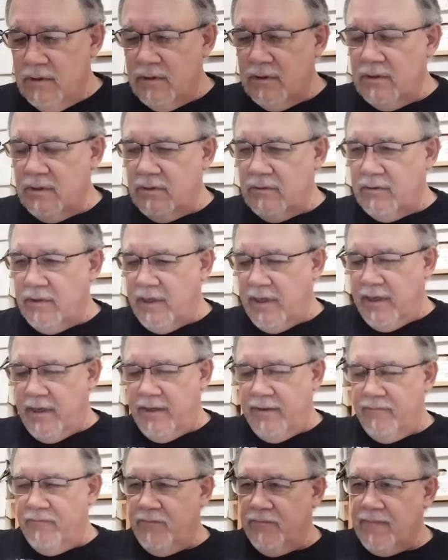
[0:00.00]

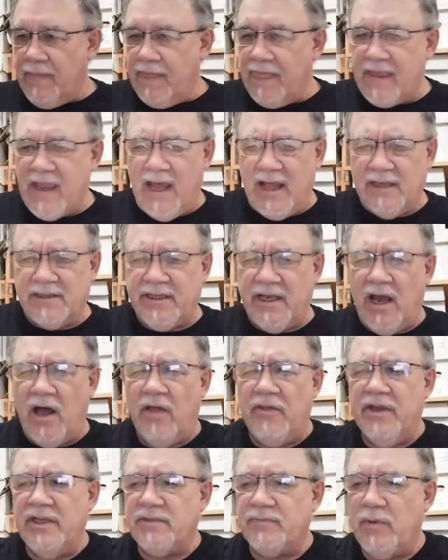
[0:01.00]
Okay. Like I say, all
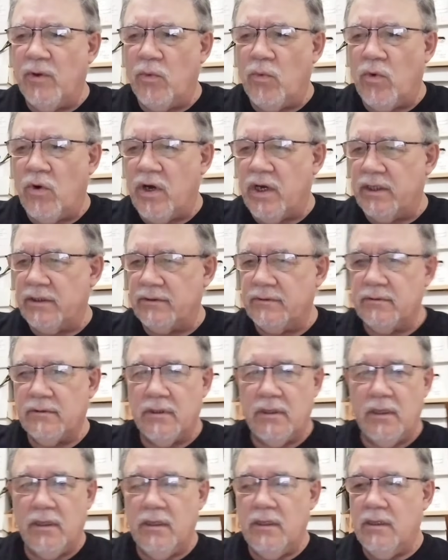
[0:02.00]
these but one
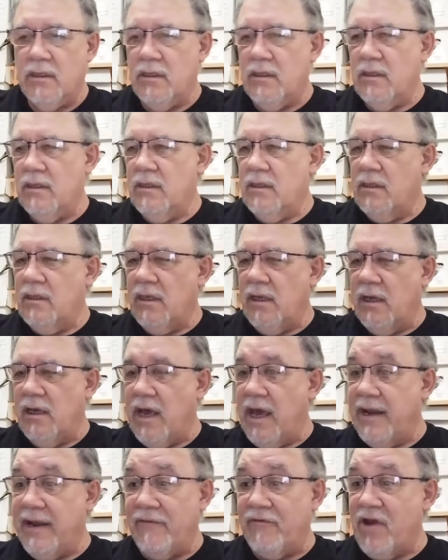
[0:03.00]

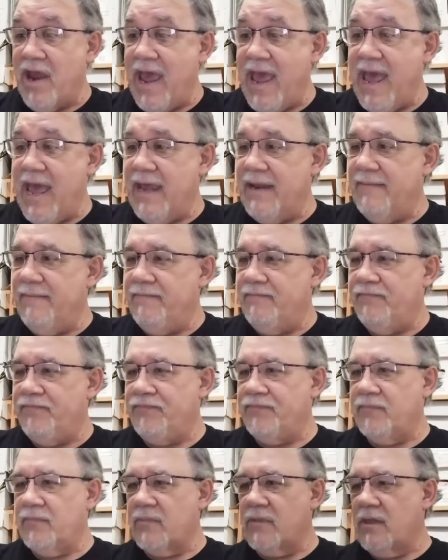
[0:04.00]
I never had.
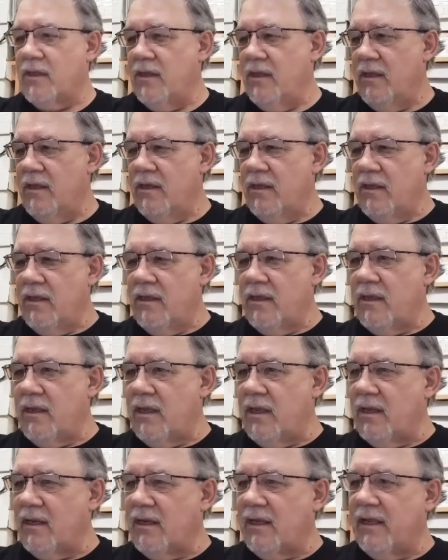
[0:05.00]

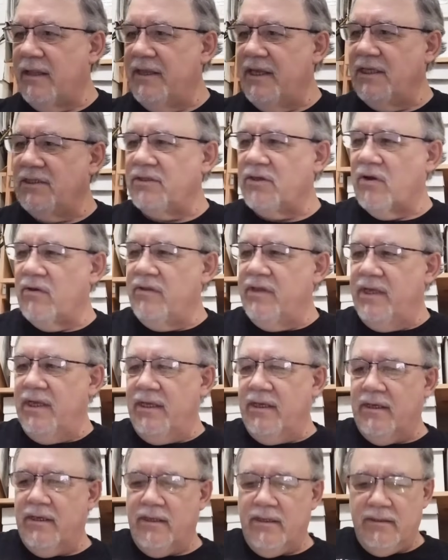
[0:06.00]
And all these are the
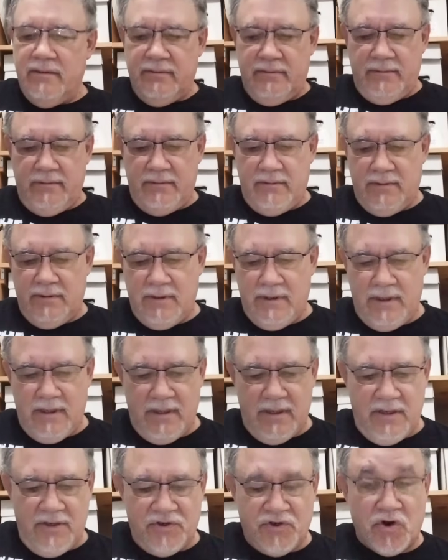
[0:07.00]

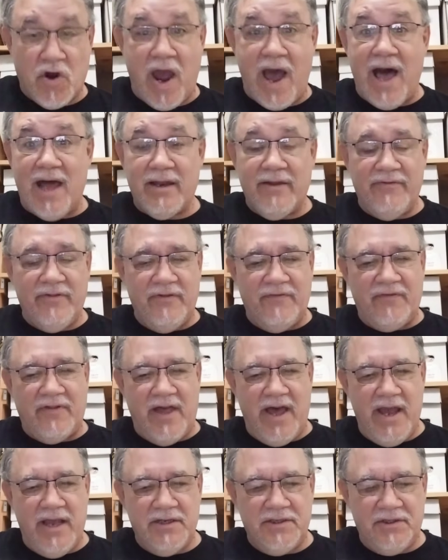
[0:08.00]
trial of the
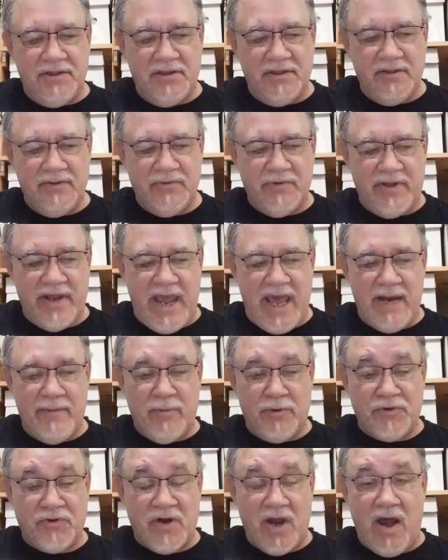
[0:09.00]
Flash. They had him
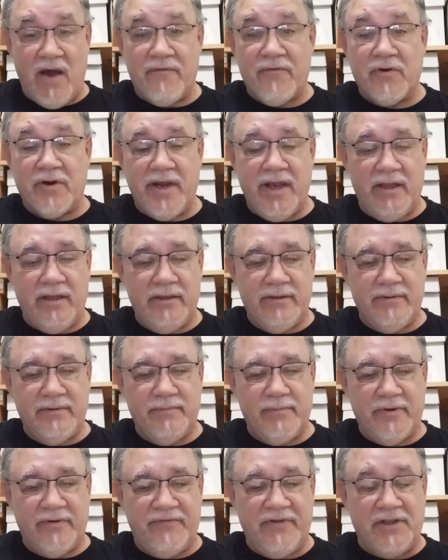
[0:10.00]
on trial for killing
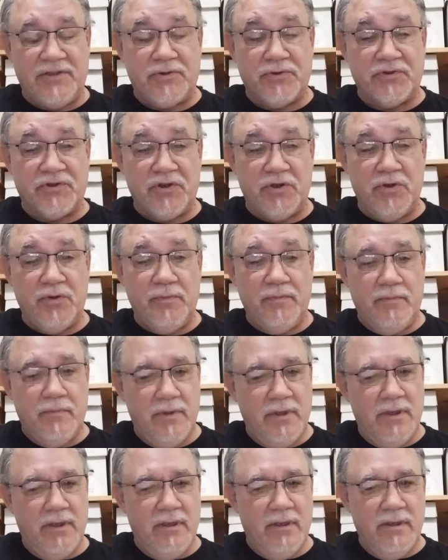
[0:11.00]
Professor Zoom
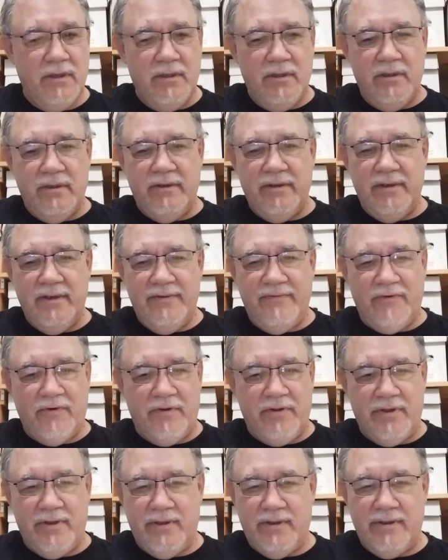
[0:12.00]
for
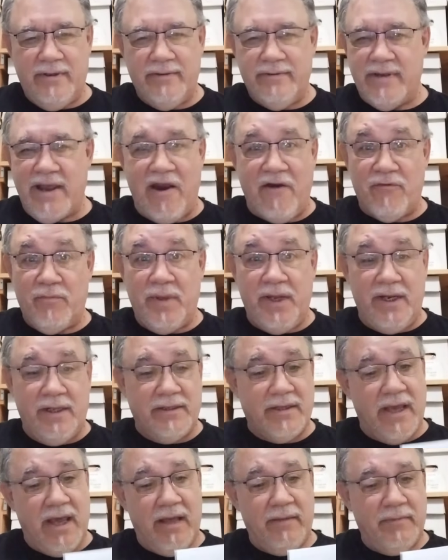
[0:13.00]
the however many
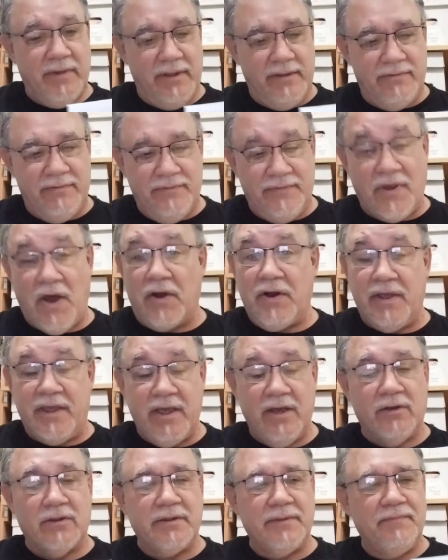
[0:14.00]
time he thought he
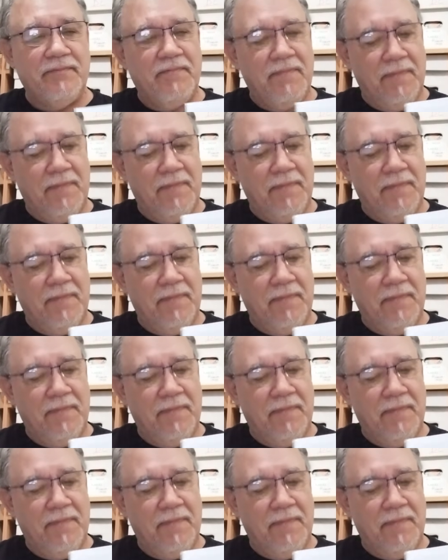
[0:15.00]
killed him.